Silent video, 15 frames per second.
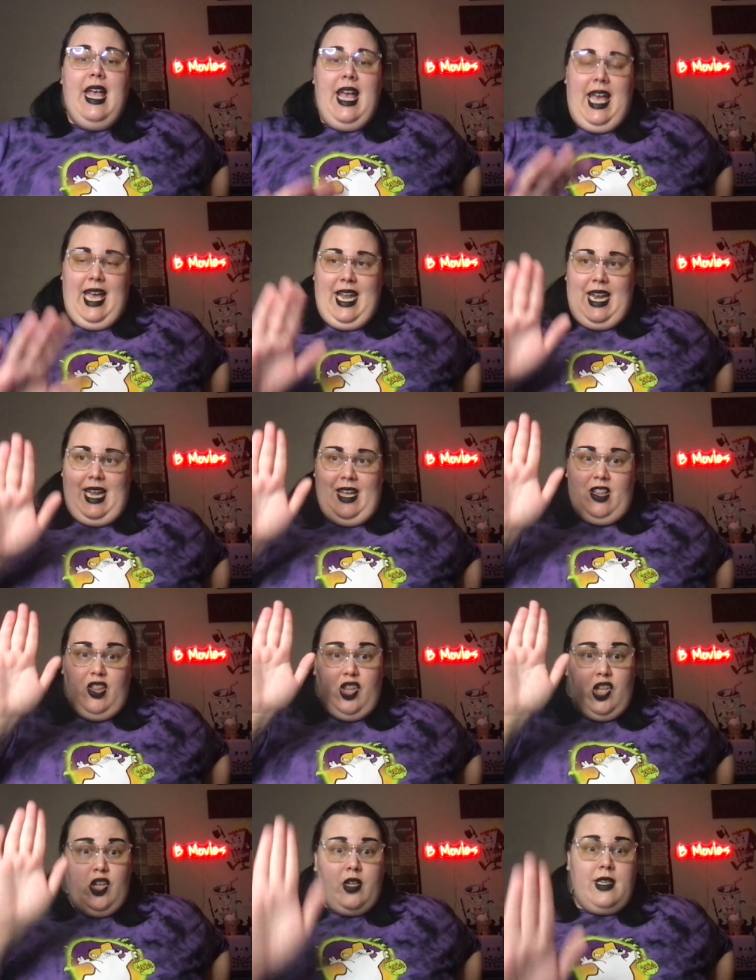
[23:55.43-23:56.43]
And it
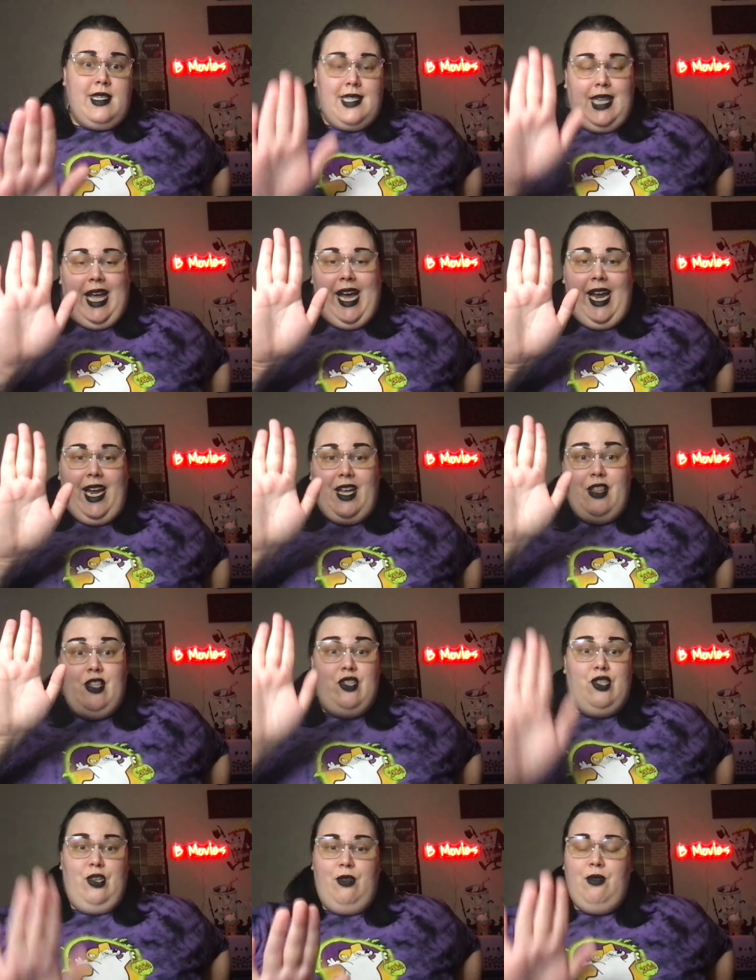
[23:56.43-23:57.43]
looks like
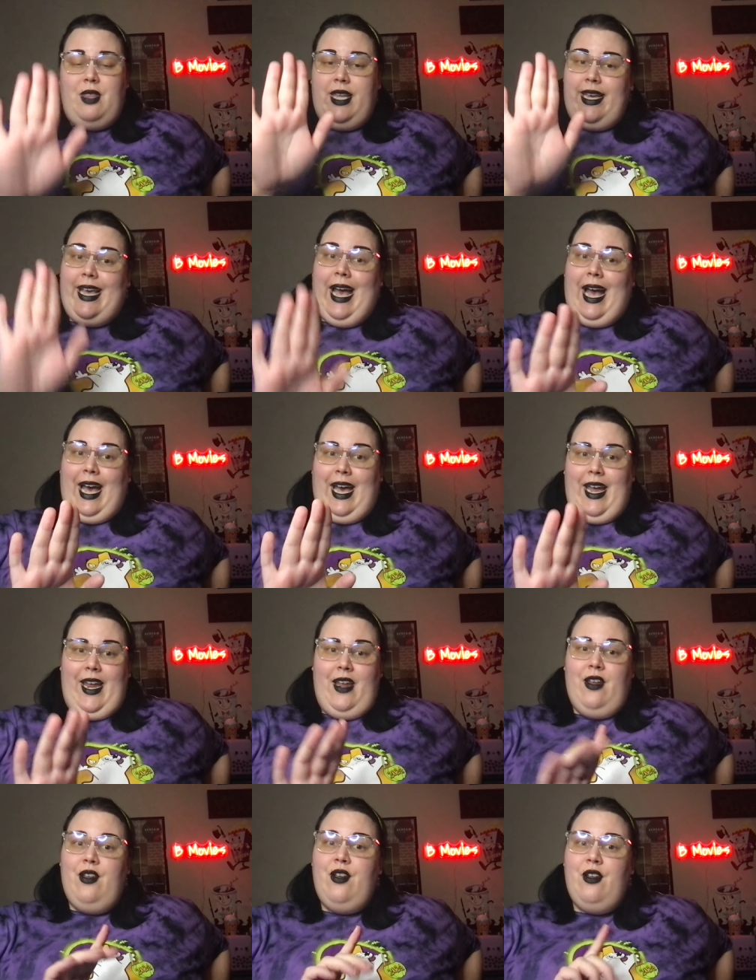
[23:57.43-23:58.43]
the toothy
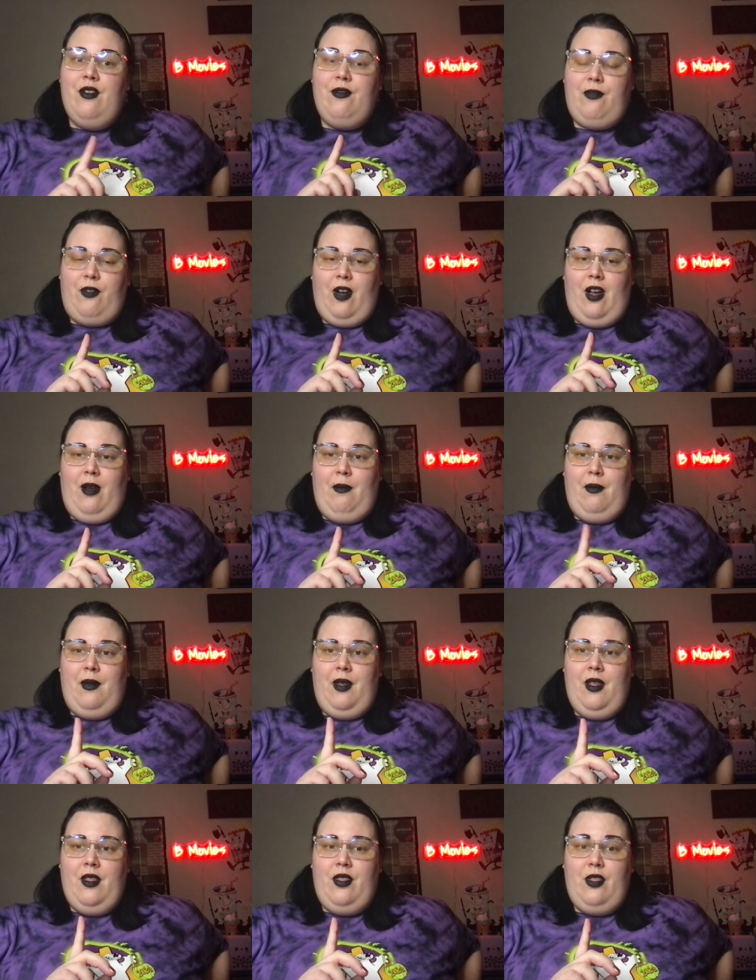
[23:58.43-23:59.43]
guy
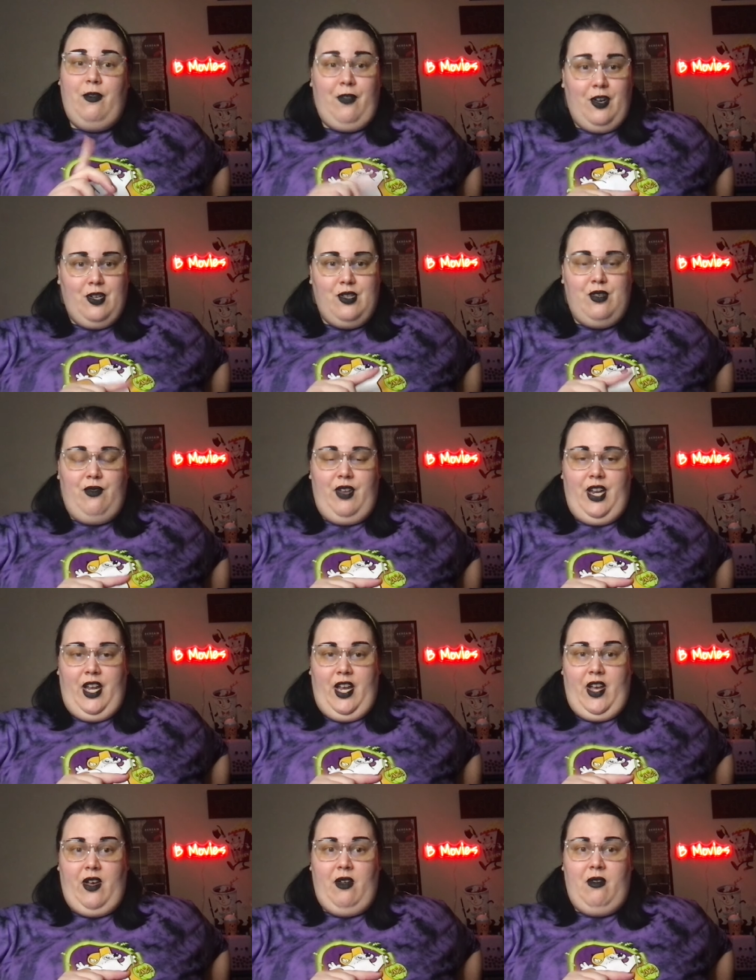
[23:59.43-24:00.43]
from the first
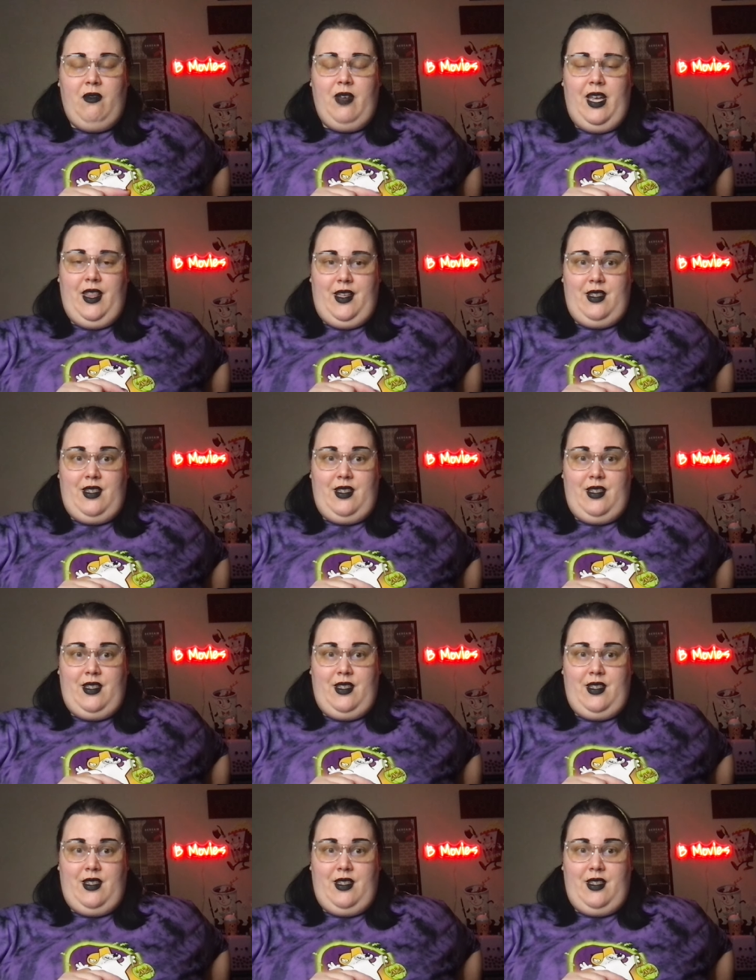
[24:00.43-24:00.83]
video in the